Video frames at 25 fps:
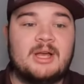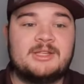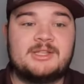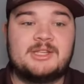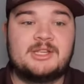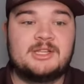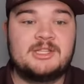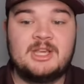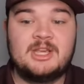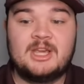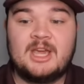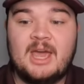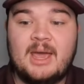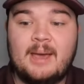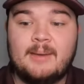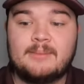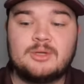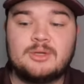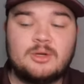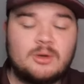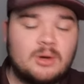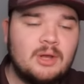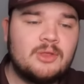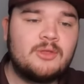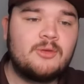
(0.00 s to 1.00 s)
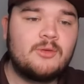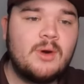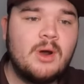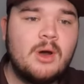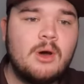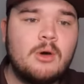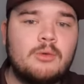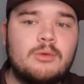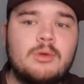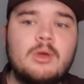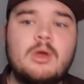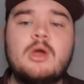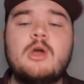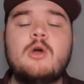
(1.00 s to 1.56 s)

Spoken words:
SEC games are on the road,